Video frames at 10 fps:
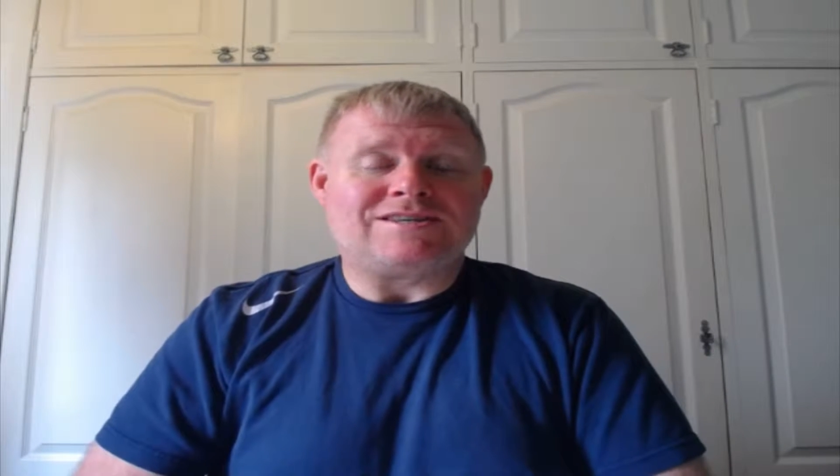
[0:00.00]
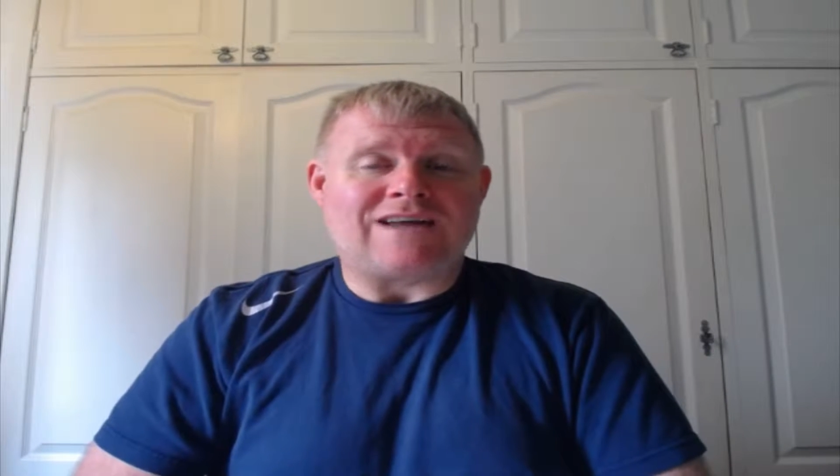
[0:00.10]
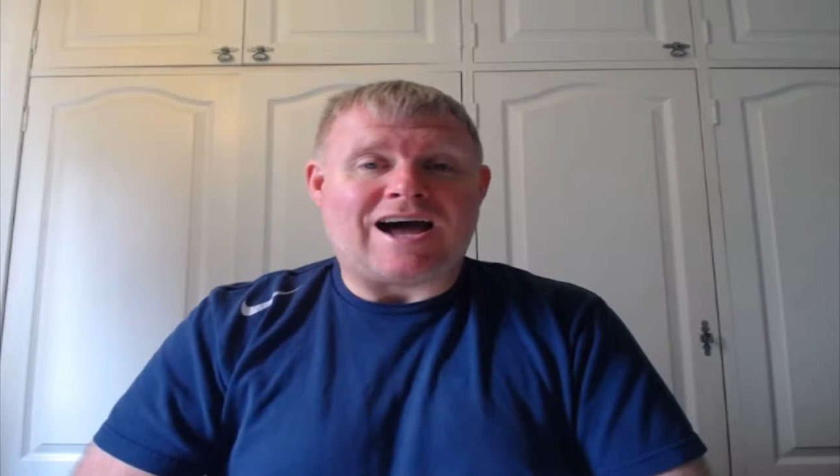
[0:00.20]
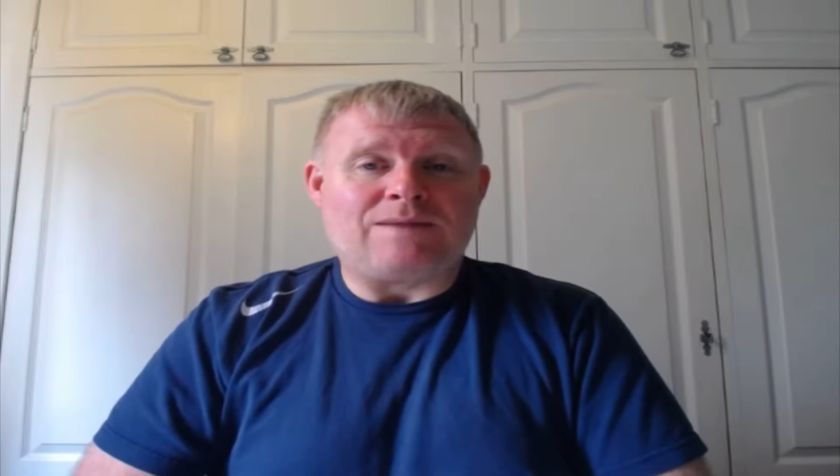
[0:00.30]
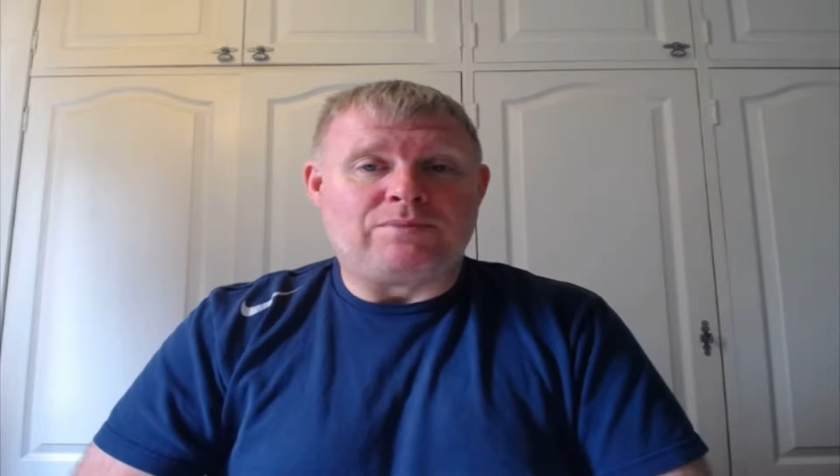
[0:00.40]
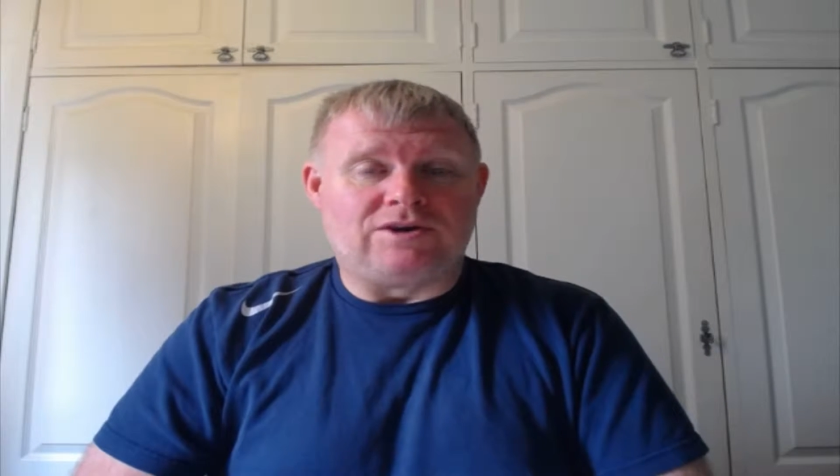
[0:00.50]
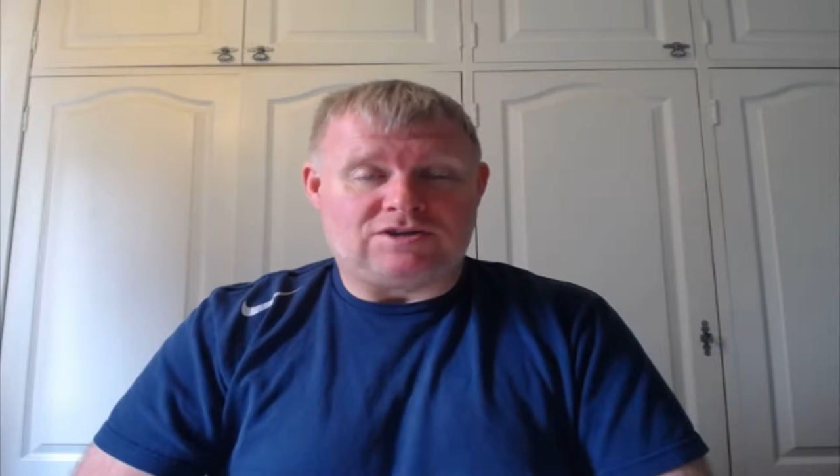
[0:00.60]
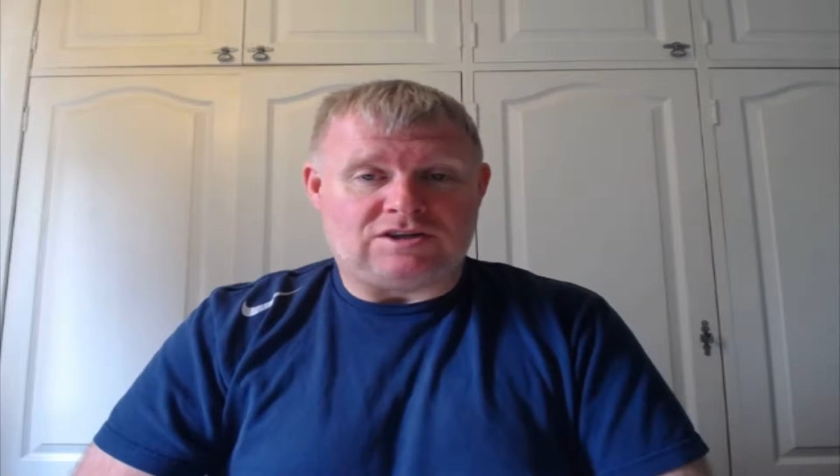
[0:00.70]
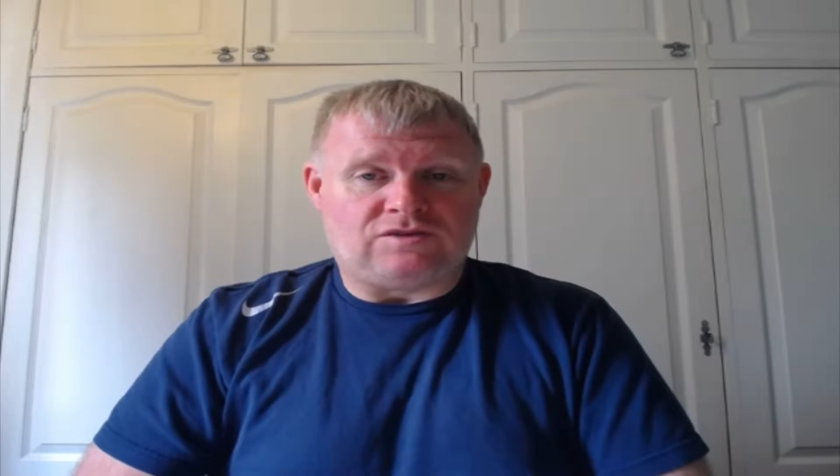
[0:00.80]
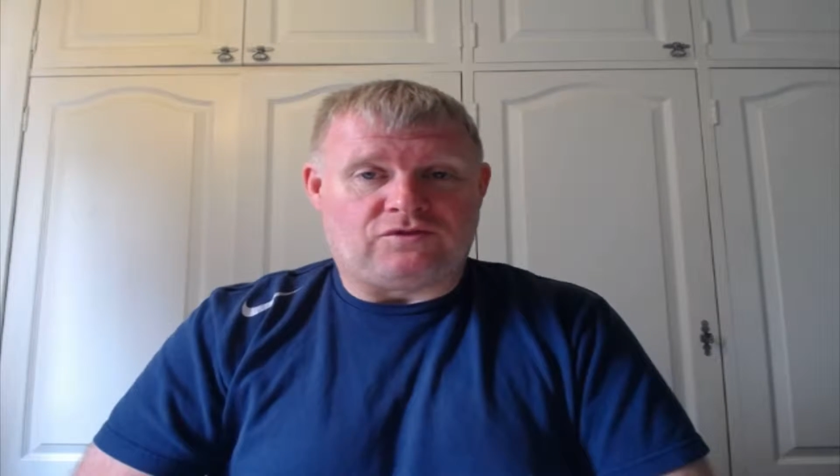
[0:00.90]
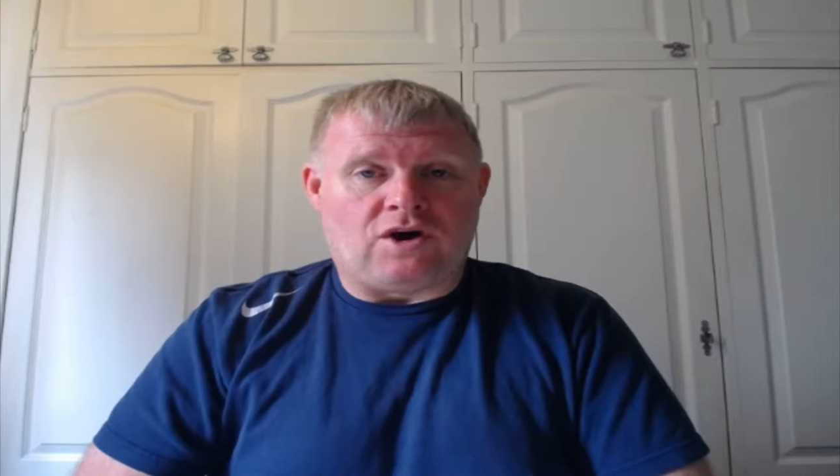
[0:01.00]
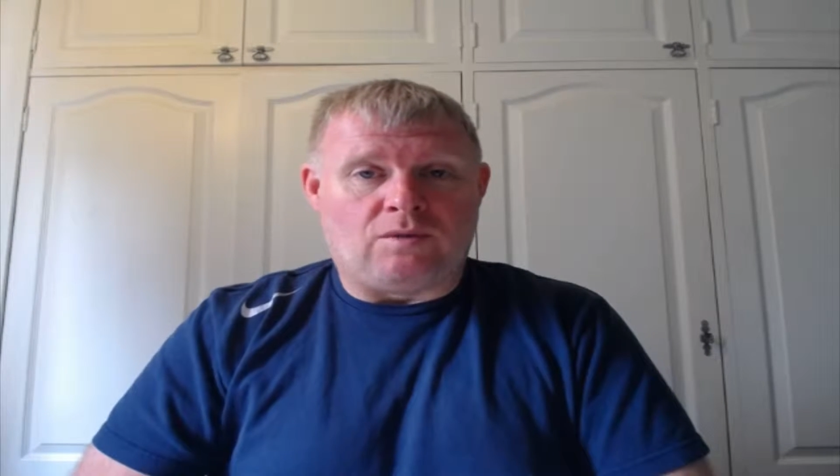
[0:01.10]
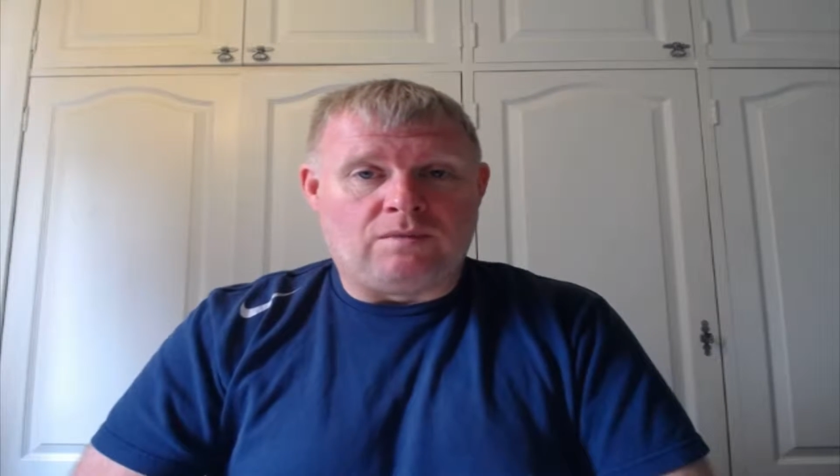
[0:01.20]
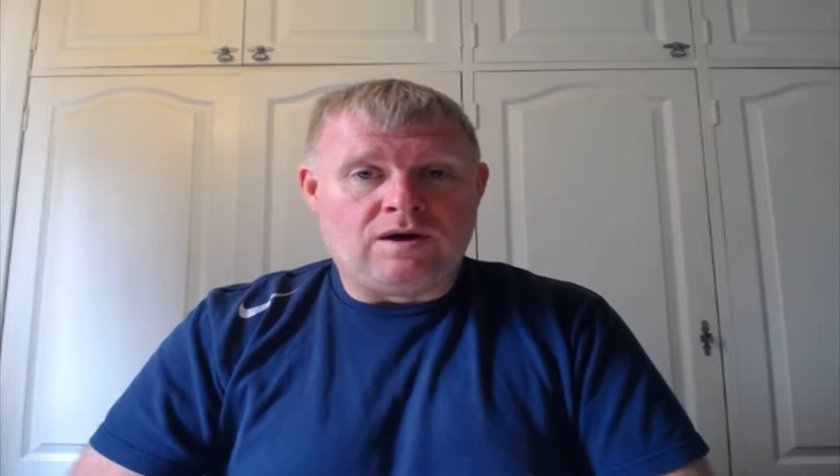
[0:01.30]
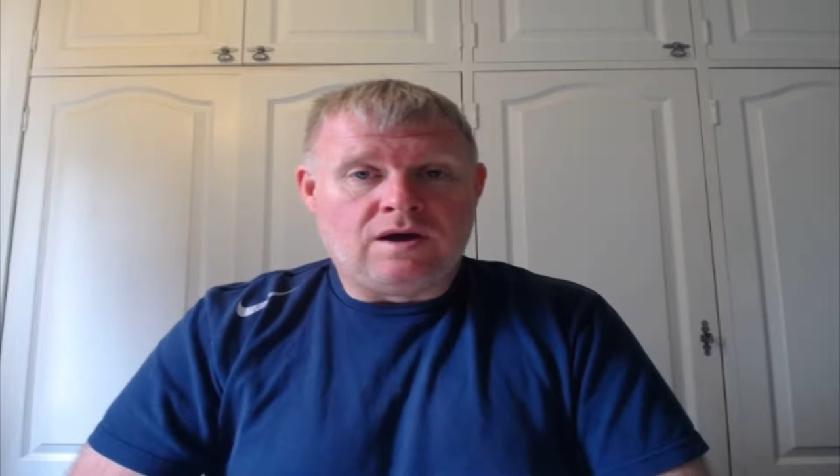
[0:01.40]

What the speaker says: that I purchased from